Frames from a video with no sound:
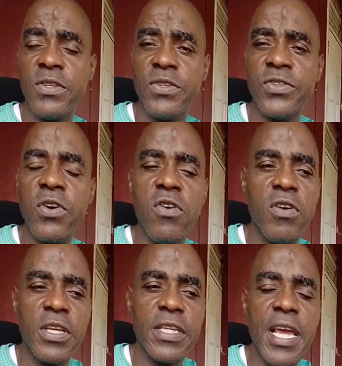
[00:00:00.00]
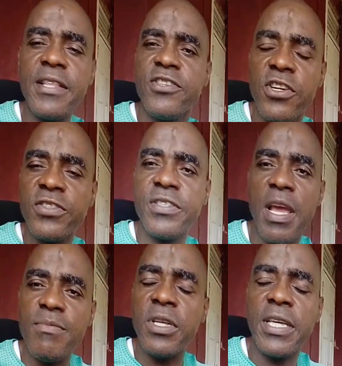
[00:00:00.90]
So get
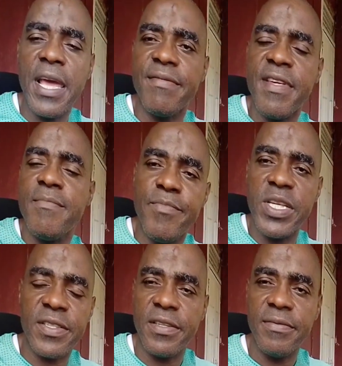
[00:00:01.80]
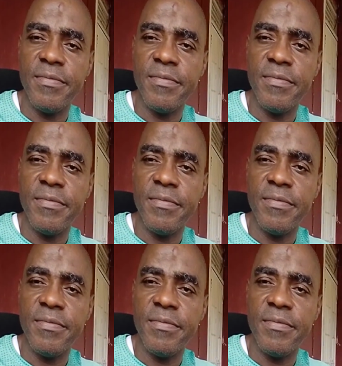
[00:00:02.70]
them busy.